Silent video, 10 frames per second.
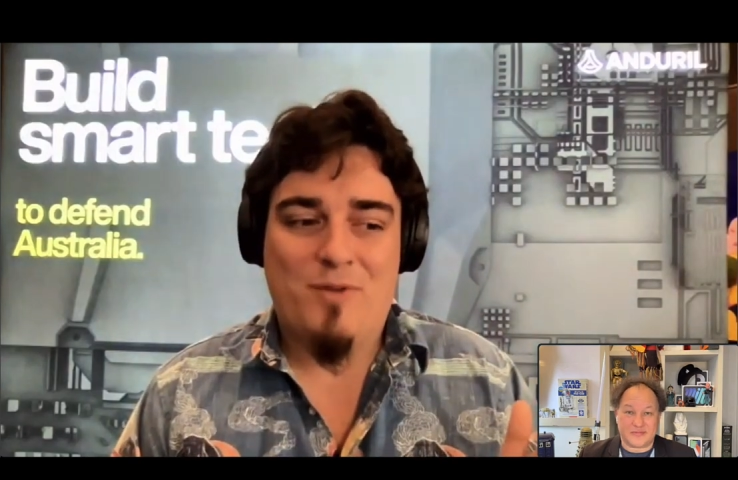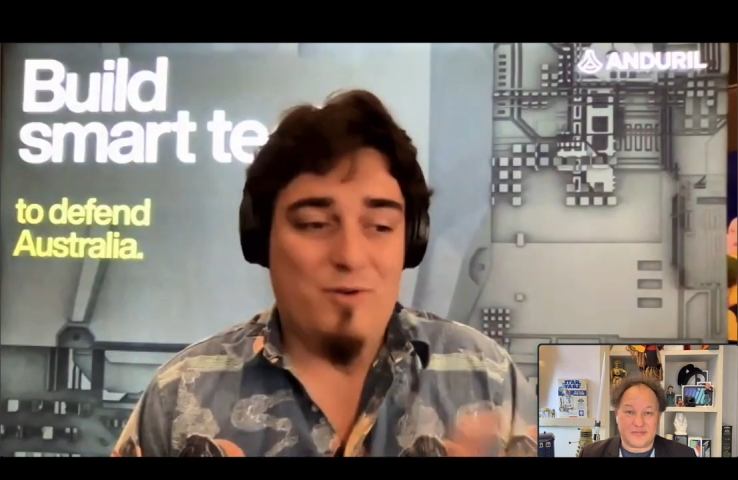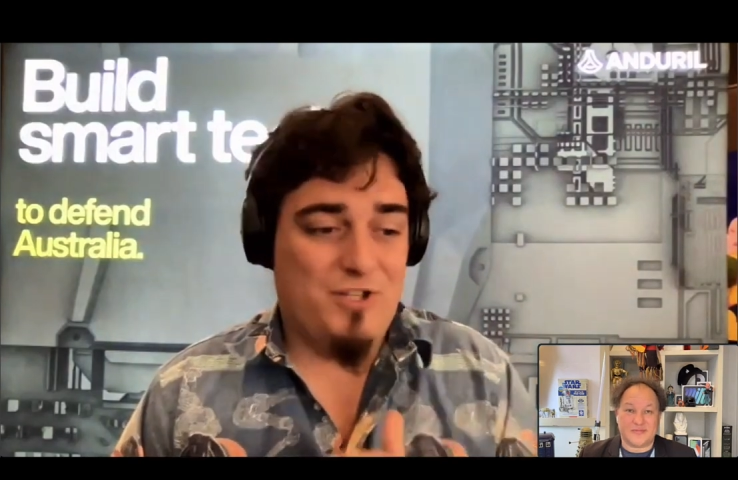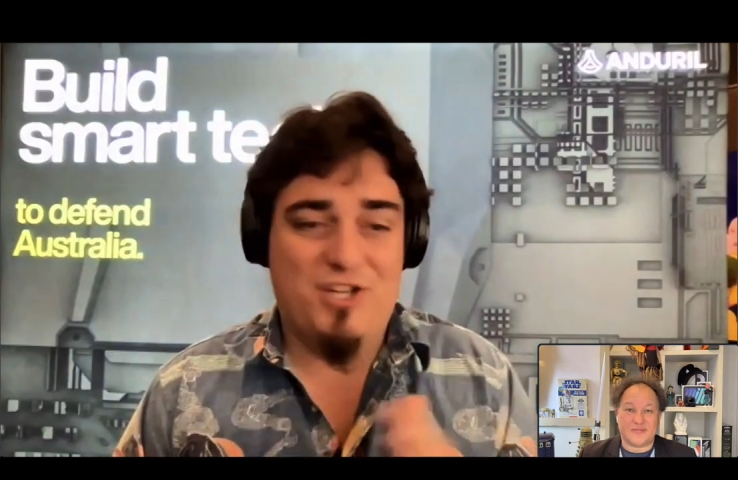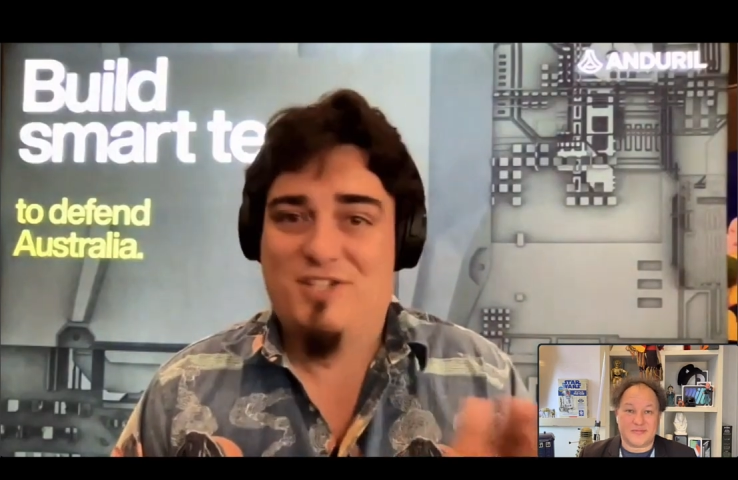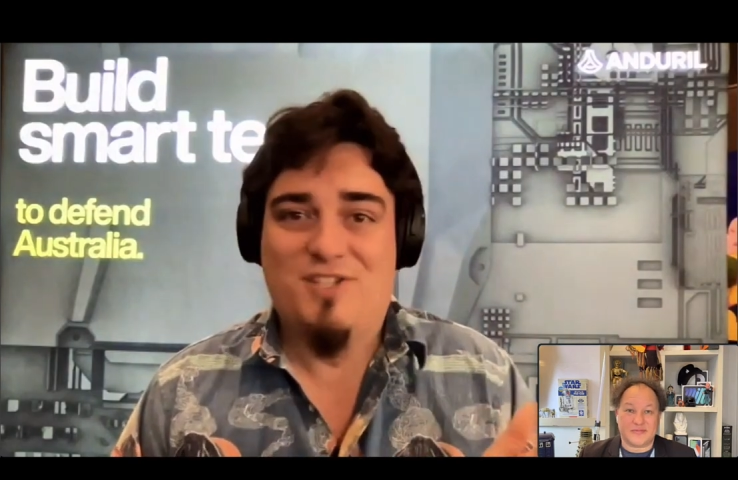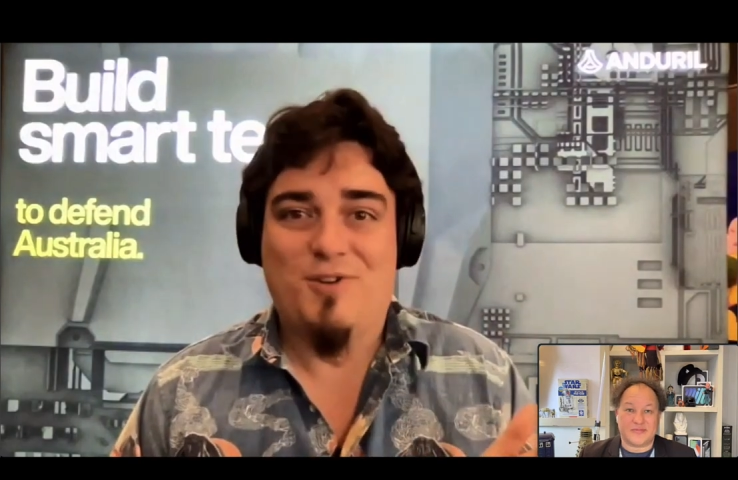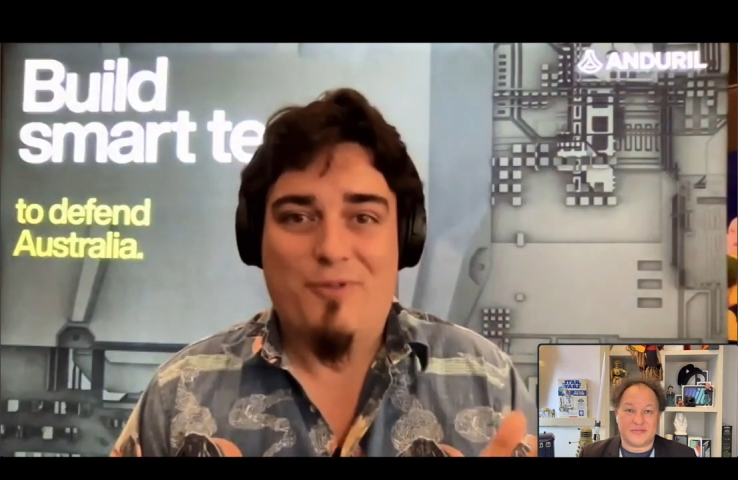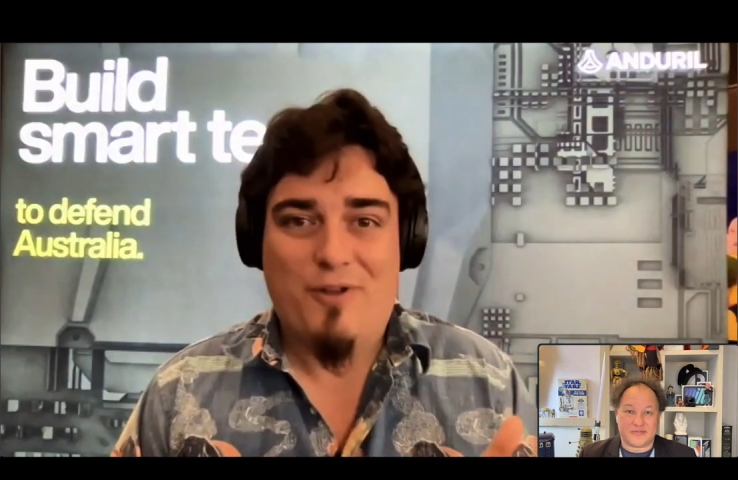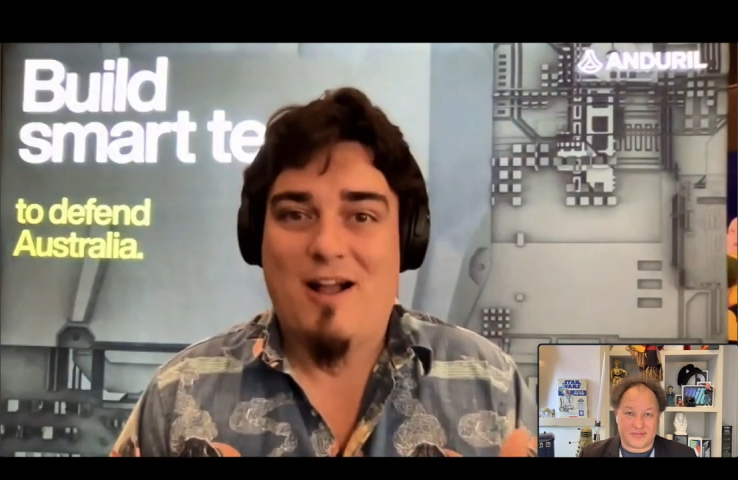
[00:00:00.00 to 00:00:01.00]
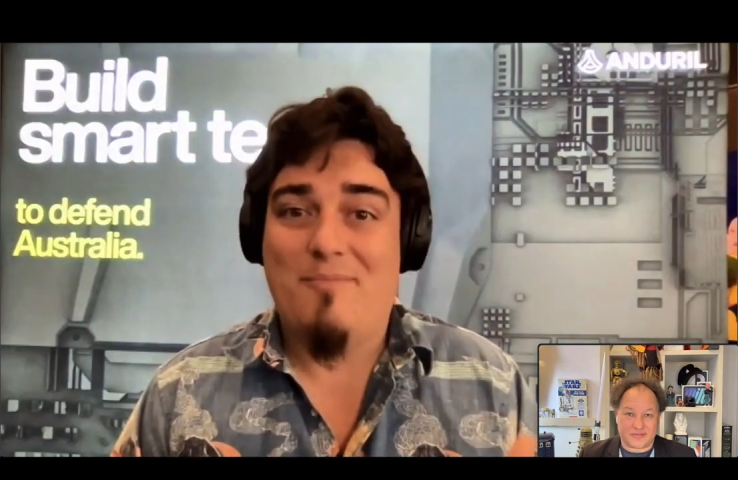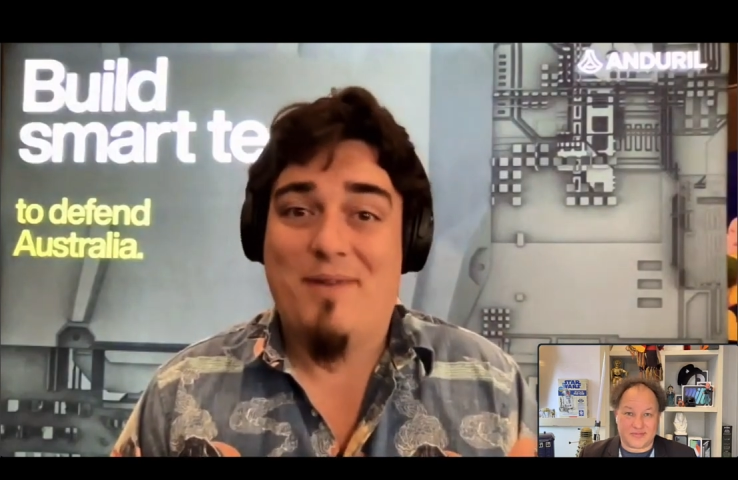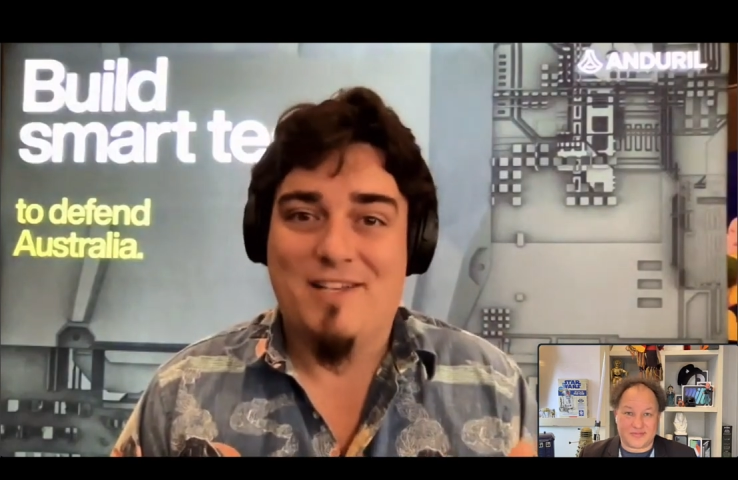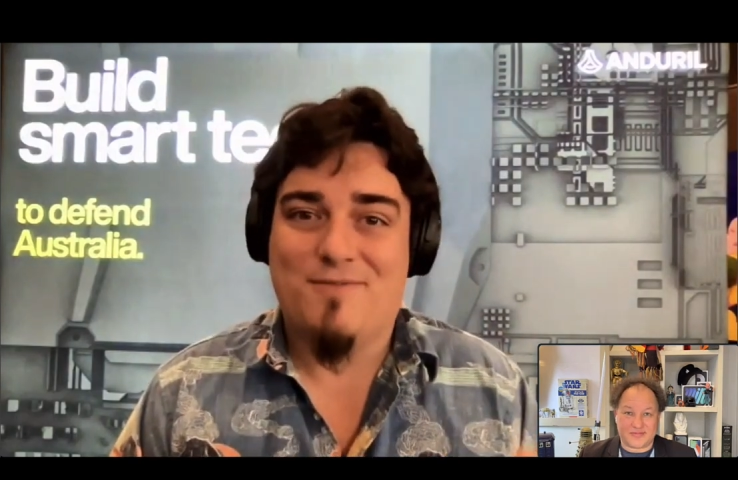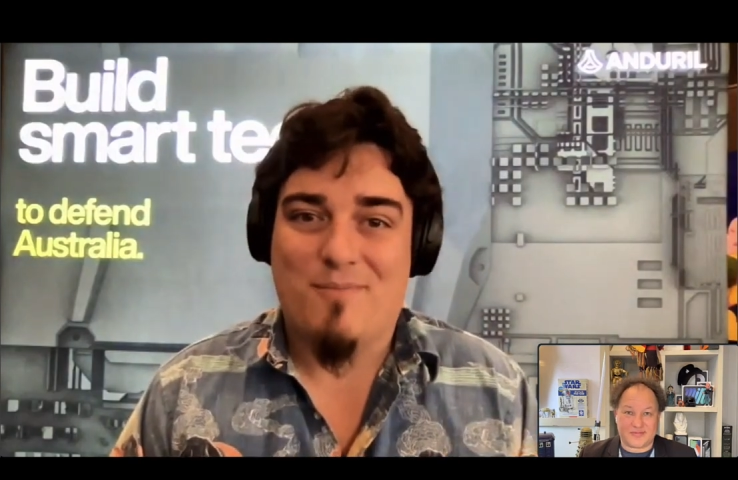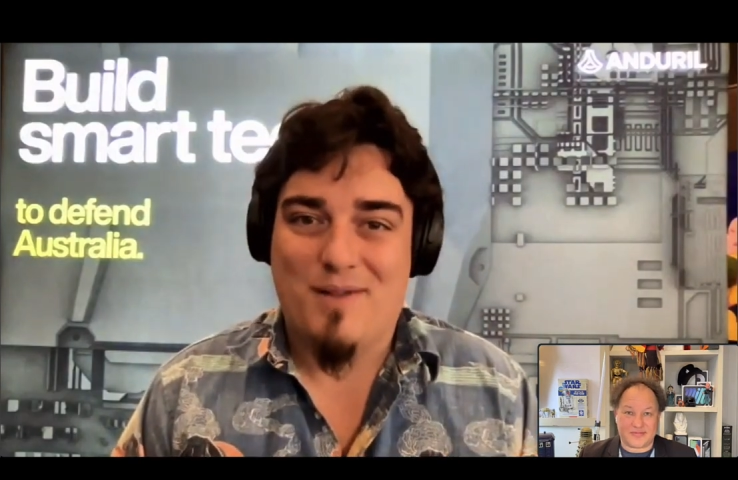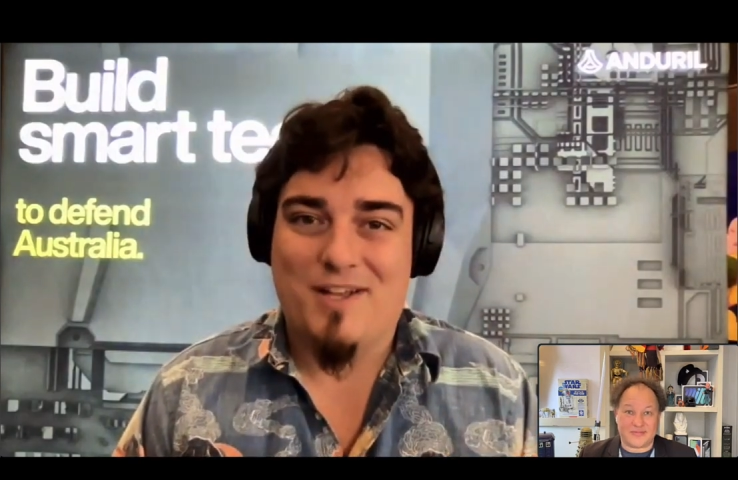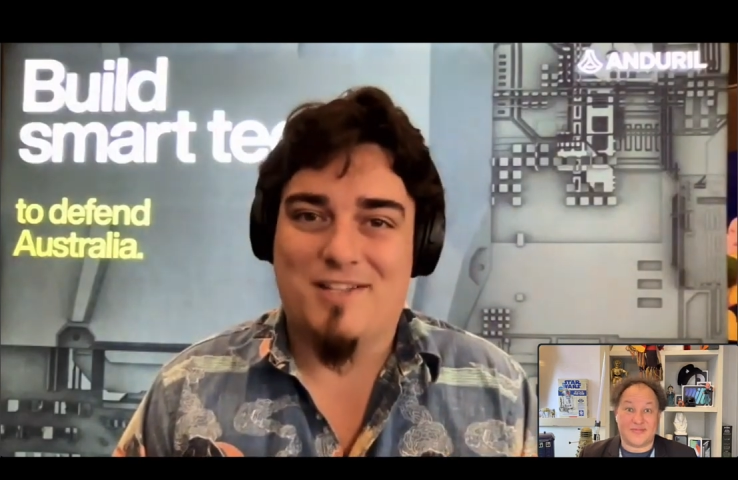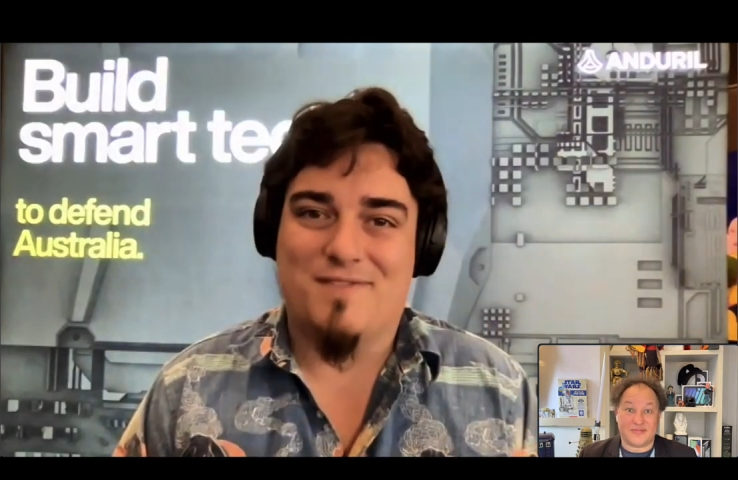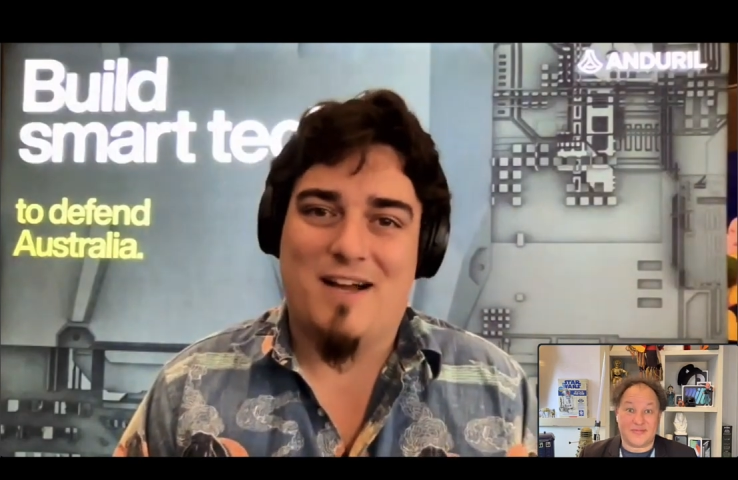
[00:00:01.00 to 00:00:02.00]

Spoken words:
who had just sold their companies for billions